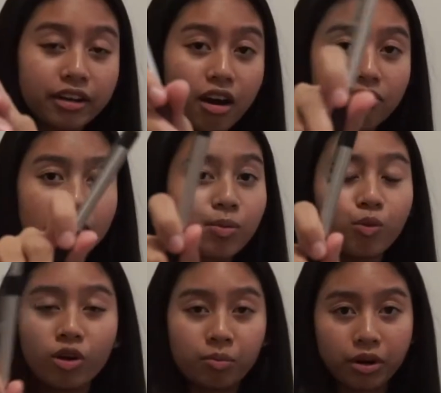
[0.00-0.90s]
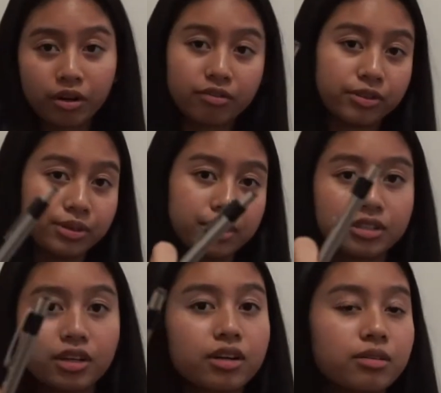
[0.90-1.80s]
I got from Walmart a few
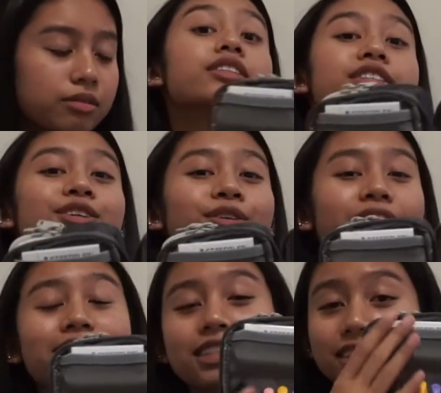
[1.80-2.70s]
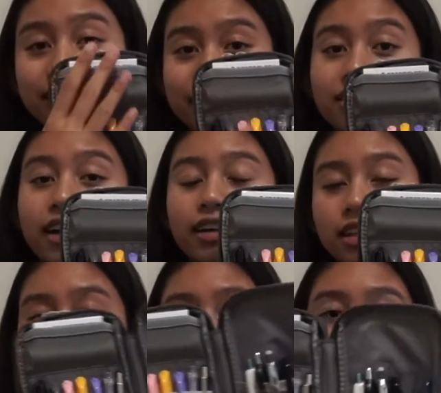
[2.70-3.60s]
years ago. So that's this side.
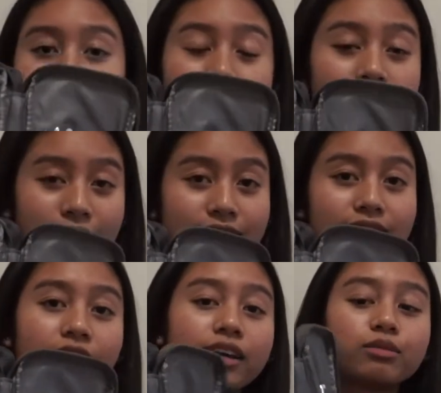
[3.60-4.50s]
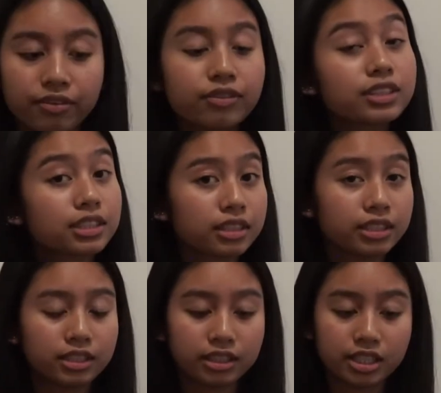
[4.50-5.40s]
Let's get on to the next side. The first
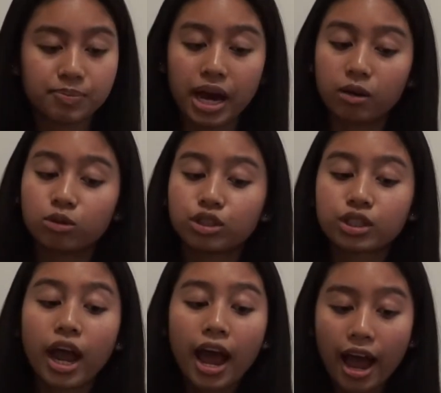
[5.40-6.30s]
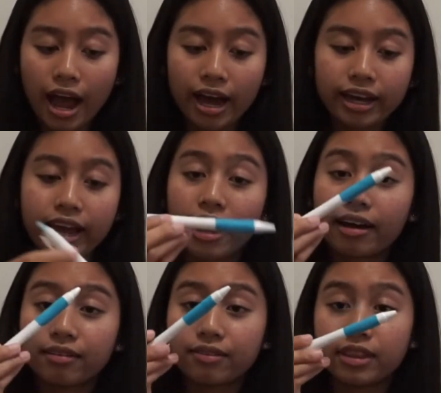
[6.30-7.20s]
thing in this pouch, I
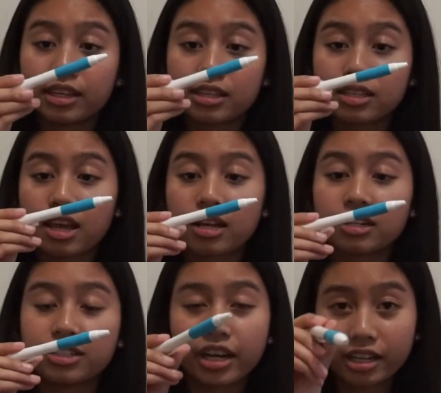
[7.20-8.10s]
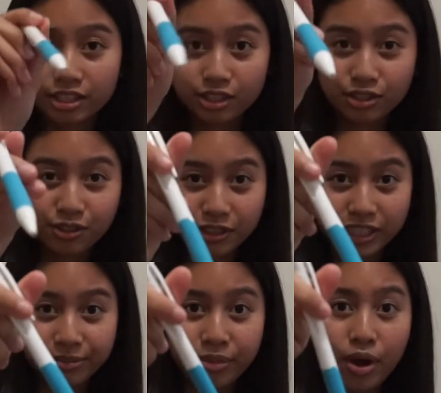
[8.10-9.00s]
have this
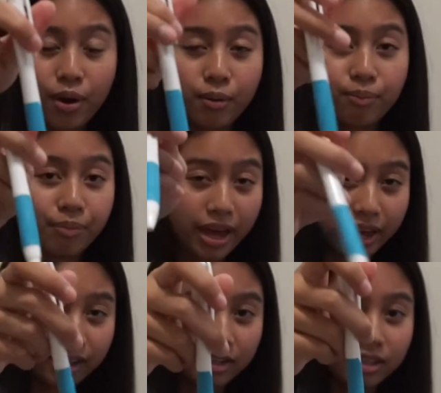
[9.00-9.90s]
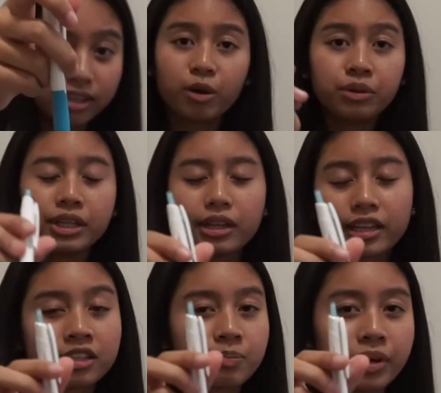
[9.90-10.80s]
Jetstream pen. I really
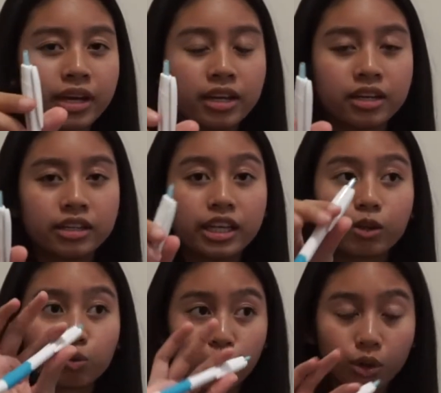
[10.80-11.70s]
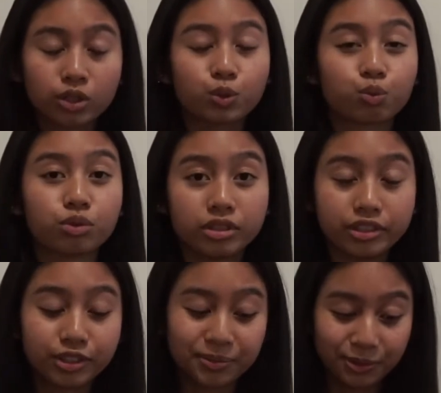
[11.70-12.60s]
like this pen. It like runs
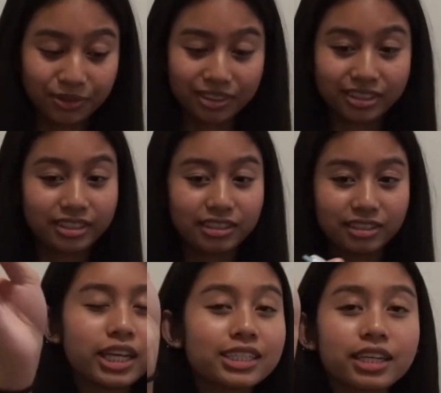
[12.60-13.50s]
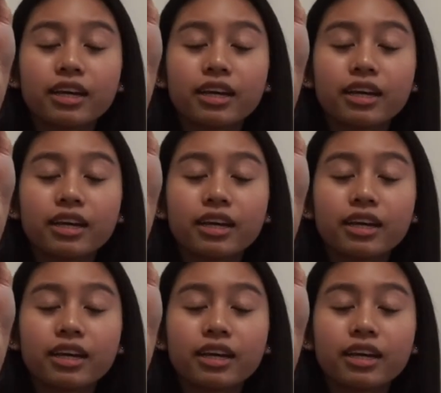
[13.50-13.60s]
really smoothly. Next, I